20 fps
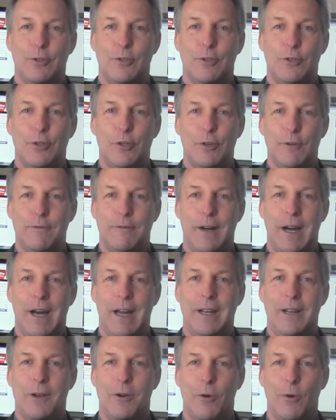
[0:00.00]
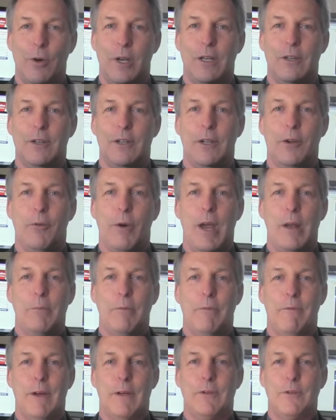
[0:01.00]
certified according to the Grant
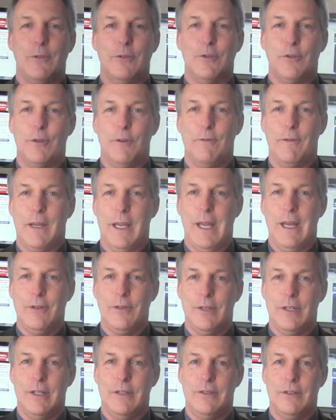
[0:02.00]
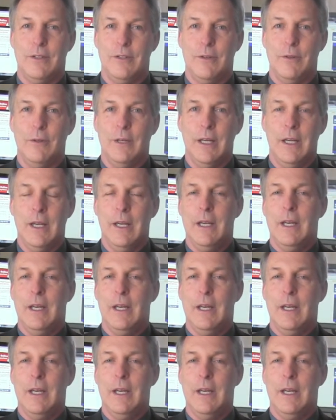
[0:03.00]
Professional Certification Institute.